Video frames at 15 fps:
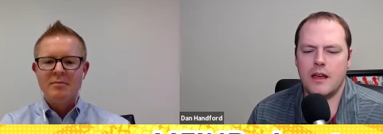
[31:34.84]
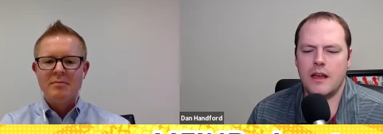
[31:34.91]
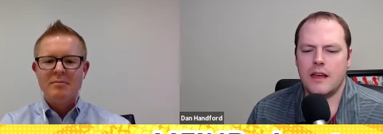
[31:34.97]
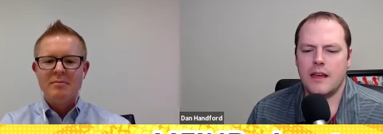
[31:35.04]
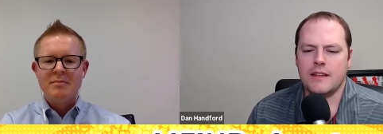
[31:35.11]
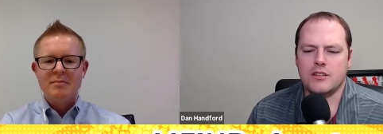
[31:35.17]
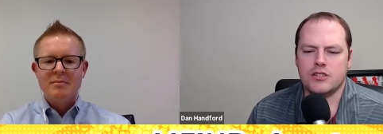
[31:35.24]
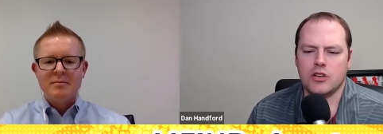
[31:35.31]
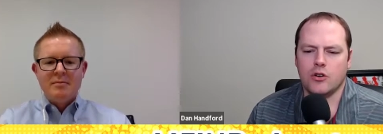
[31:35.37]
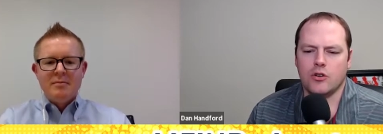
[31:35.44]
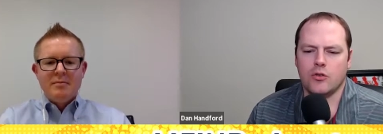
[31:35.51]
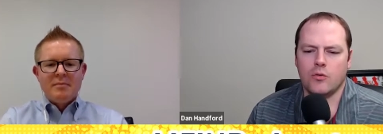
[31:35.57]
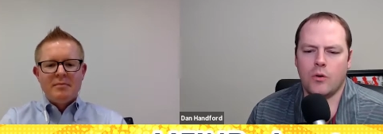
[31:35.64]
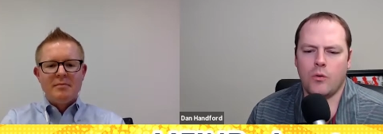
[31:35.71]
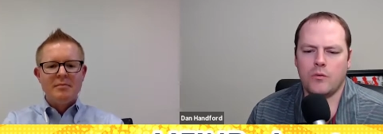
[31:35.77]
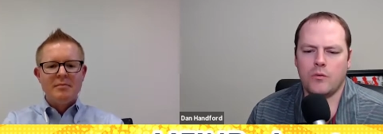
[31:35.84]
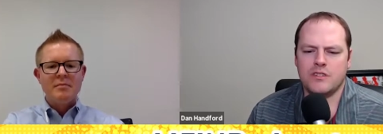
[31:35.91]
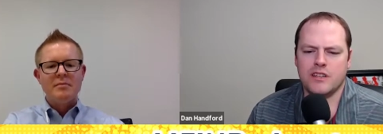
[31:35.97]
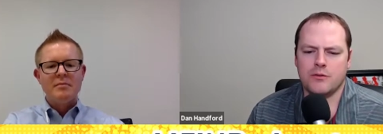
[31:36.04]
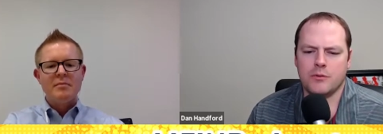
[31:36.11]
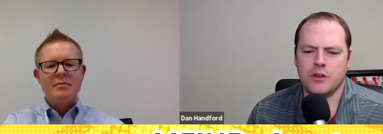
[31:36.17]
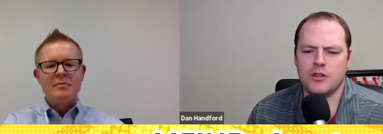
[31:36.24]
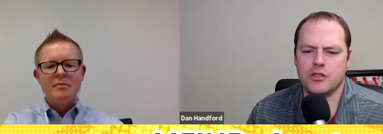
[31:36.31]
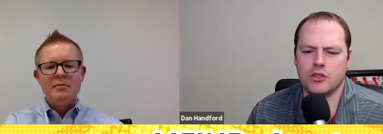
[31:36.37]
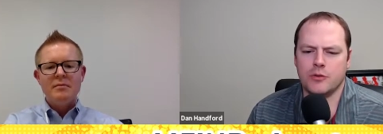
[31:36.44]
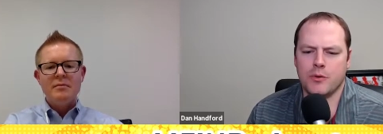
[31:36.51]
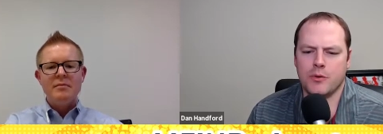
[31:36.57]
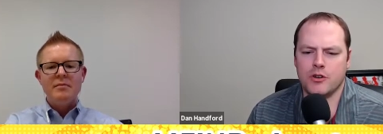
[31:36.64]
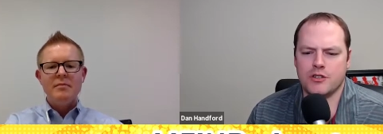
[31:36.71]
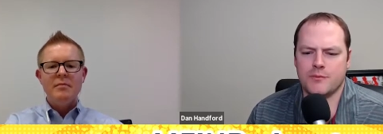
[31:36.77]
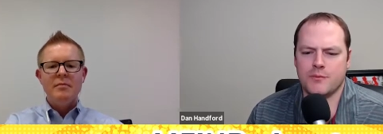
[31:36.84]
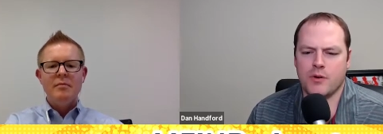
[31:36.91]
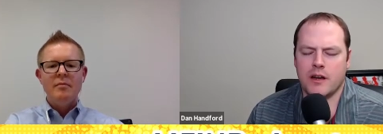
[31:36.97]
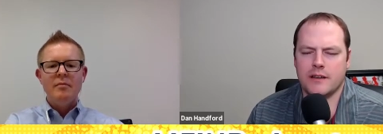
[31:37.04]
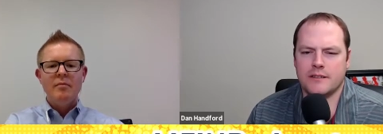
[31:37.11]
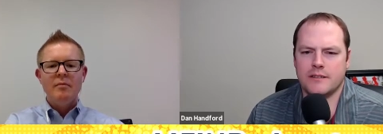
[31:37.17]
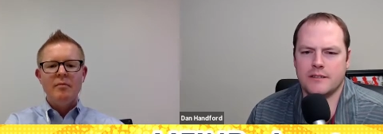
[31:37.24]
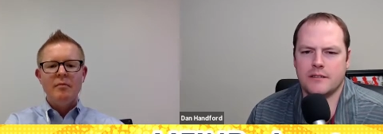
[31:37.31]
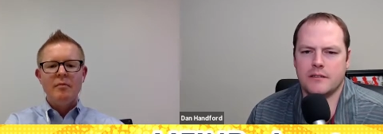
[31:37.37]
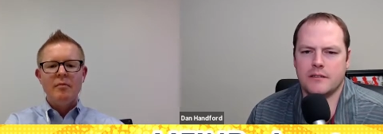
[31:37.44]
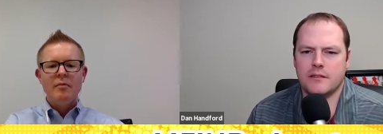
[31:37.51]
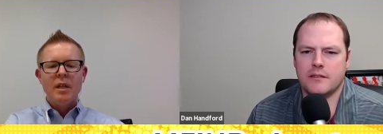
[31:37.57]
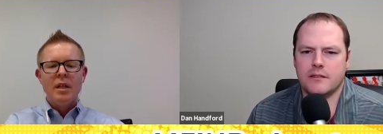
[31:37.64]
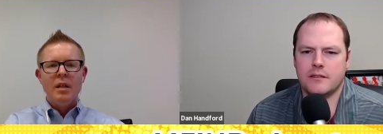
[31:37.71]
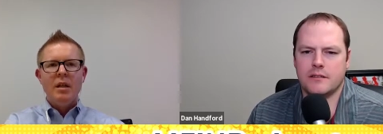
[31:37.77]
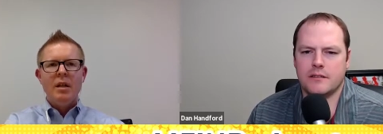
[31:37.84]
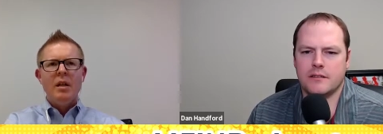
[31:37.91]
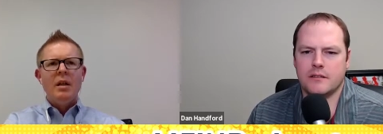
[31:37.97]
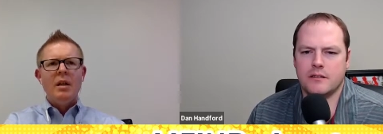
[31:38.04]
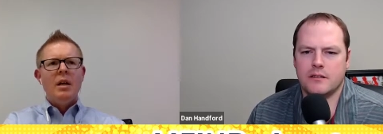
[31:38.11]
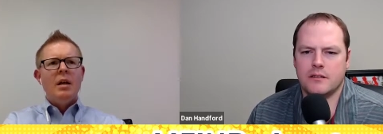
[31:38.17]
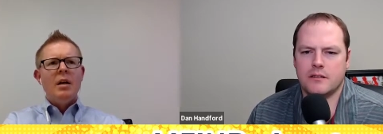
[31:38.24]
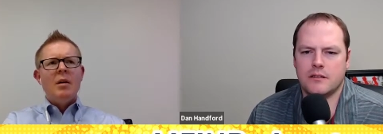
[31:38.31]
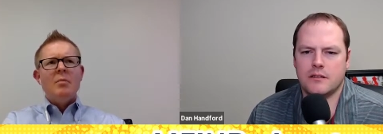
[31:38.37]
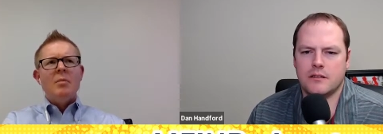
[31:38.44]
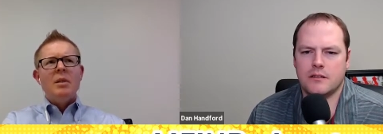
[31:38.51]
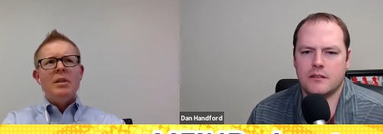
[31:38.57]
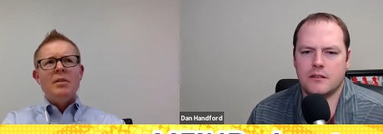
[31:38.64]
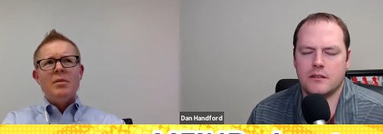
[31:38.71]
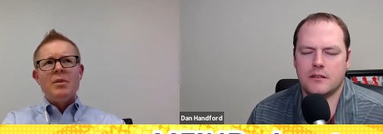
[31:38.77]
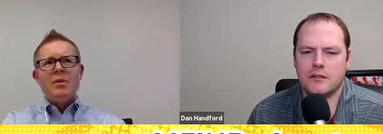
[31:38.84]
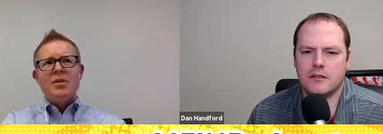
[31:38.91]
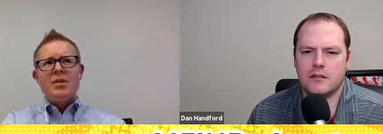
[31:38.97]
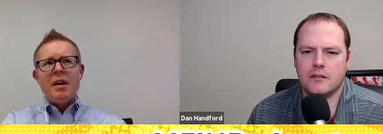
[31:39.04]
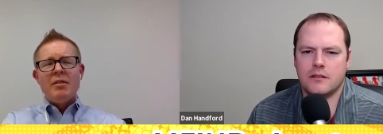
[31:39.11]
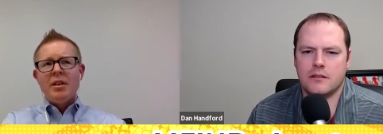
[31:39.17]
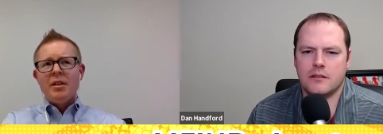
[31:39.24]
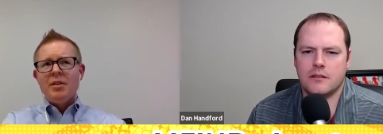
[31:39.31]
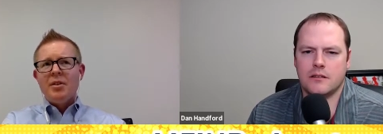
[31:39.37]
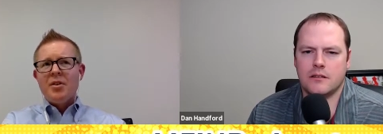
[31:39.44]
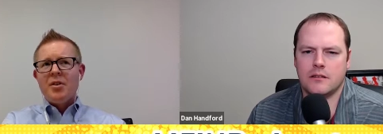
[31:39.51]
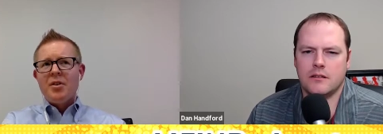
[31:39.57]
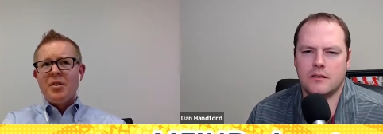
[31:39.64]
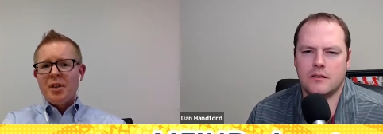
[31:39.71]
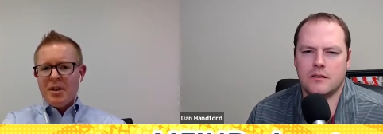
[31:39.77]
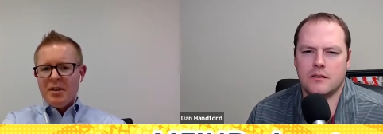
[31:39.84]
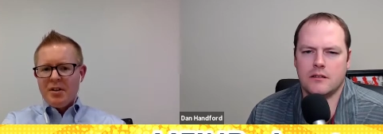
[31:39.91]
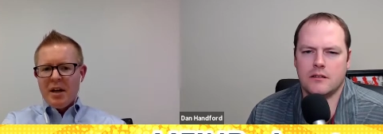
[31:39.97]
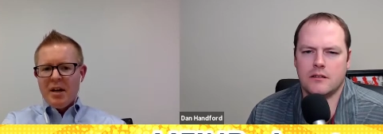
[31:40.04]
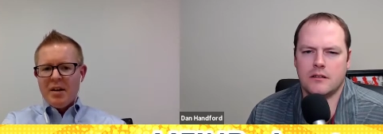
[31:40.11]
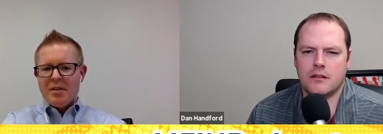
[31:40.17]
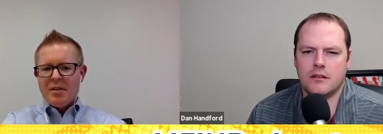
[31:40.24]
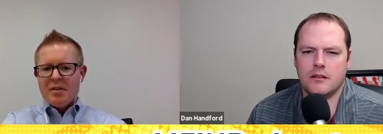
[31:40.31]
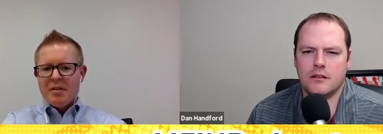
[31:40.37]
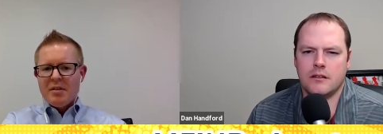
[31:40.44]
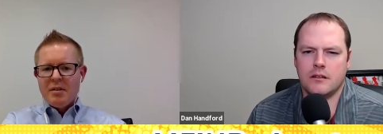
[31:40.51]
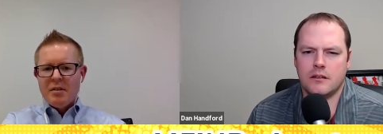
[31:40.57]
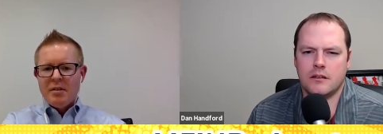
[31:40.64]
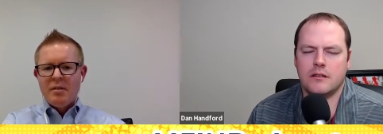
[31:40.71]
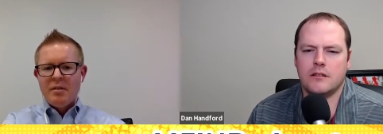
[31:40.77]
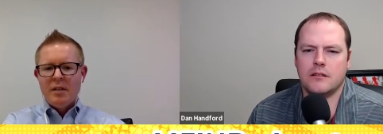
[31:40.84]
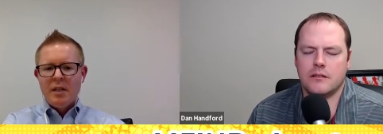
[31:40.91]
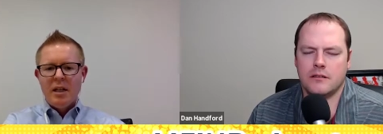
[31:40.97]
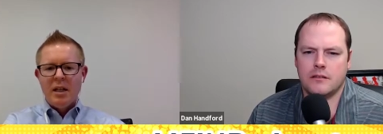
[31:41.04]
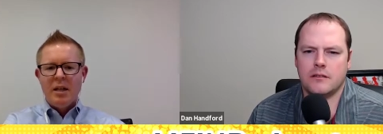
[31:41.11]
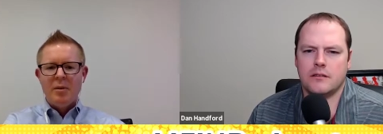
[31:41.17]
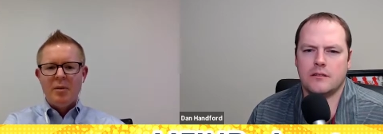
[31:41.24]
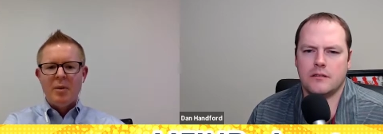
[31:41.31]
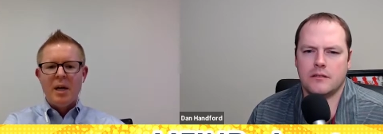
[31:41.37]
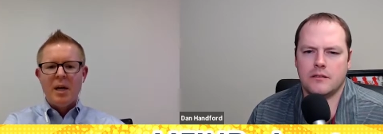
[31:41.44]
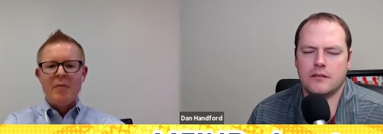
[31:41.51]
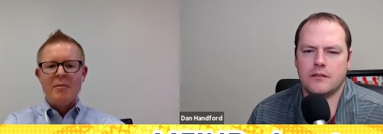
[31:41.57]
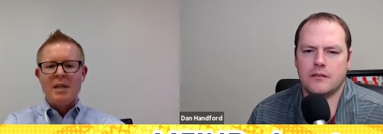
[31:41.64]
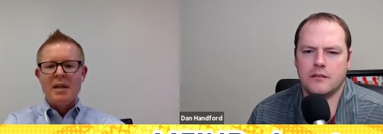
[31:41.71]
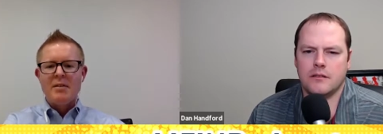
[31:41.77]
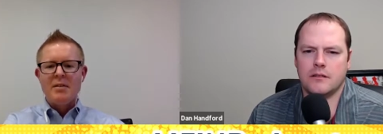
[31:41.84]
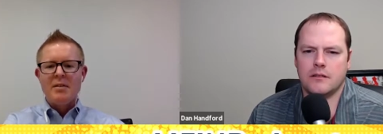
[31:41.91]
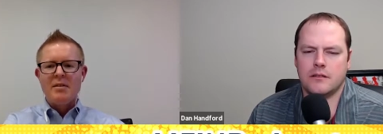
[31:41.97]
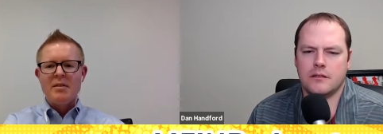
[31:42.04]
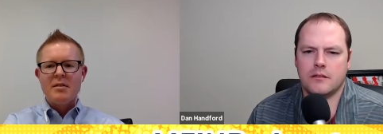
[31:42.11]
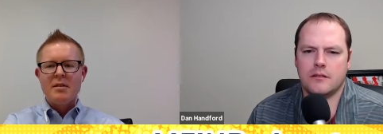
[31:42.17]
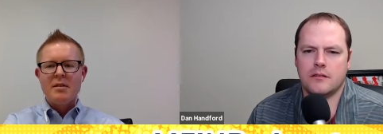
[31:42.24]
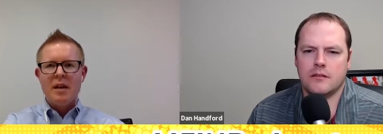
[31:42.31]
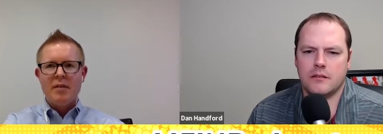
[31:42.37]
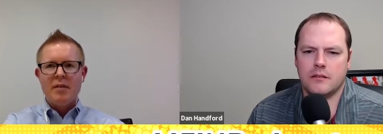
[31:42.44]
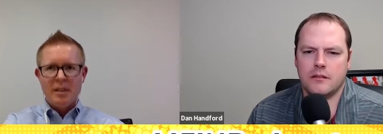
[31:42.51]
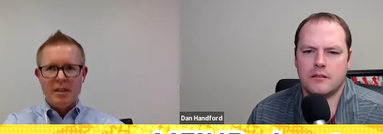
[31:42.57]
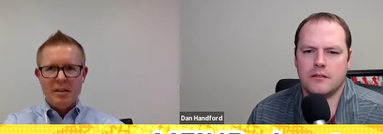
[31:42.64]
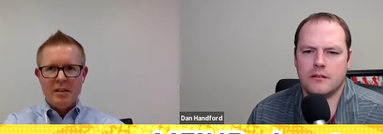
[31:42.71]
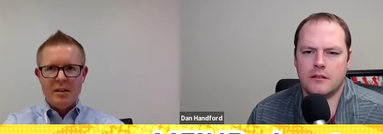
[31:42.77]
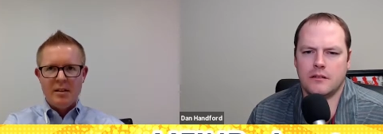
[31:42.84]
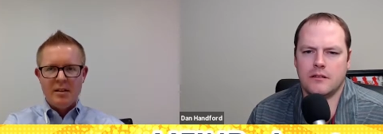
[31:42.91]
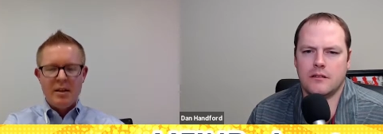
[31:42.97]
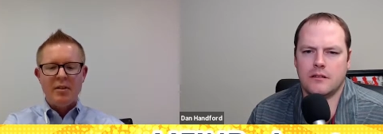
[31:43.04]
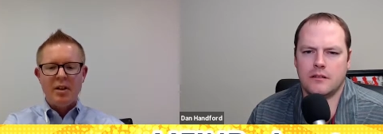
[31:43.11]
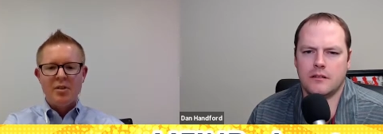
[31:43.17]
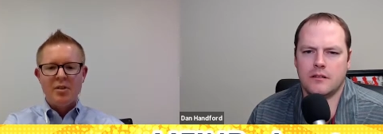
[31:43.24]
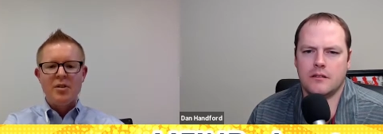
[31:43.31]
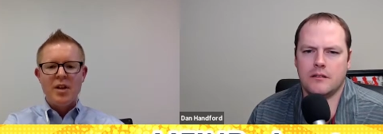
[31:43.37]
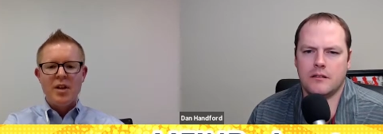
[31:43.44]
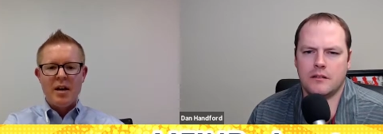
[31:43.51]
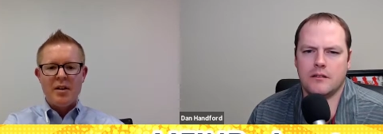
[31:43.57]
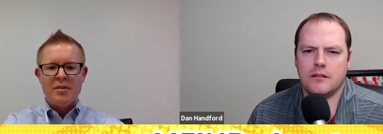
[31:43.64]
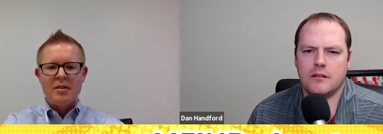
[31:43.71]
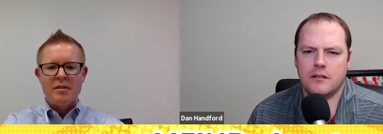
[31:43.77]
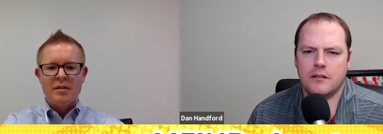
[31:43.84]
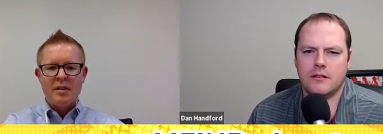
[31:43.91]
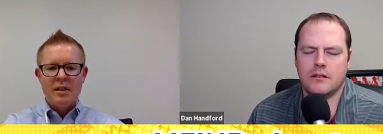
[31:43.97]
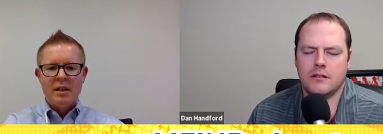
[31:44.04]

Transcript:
Speaker 1: and so what was the original purchase price
Speaker 2: I believe it was 730000 uh, we got them down to 70, 700000